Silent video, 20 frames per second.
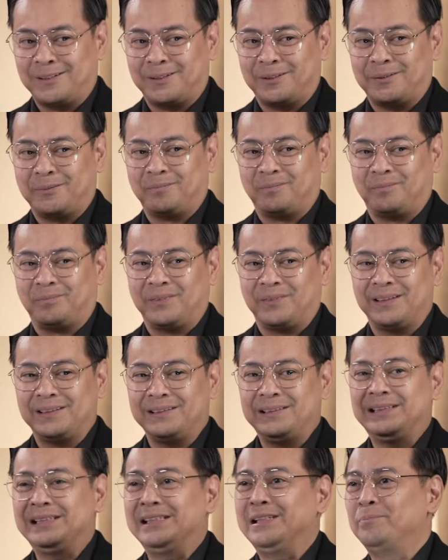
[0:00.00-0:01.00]
a
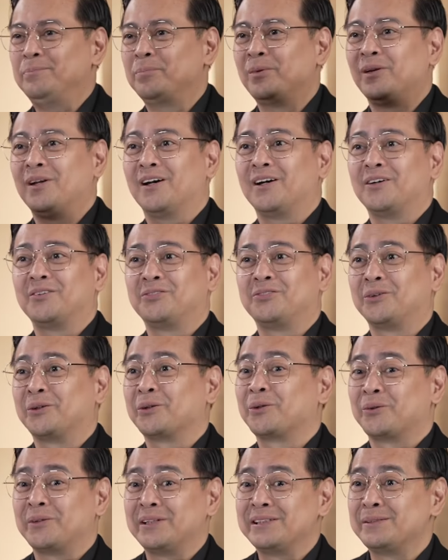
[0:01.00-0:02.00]
deep love
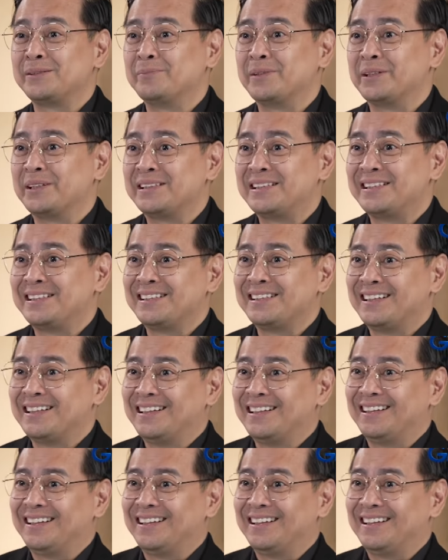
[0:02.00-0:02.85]
for Christmas.